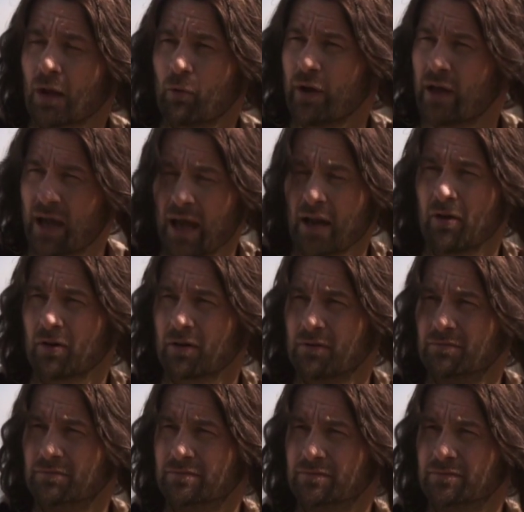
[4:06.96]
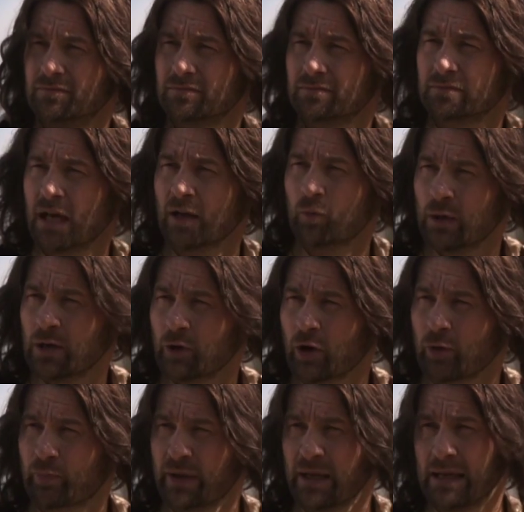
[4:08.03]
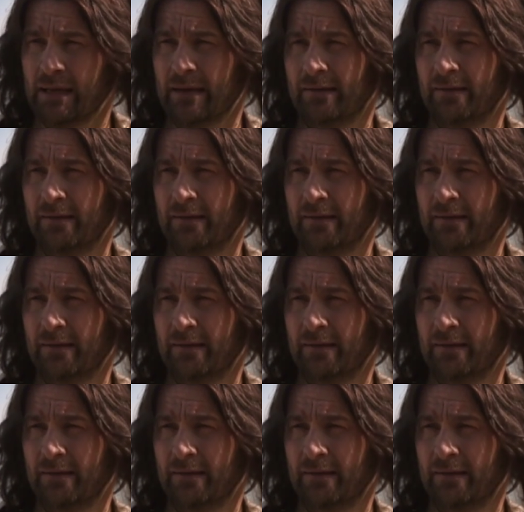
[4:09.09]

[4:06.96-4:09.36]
We cannot and will not be.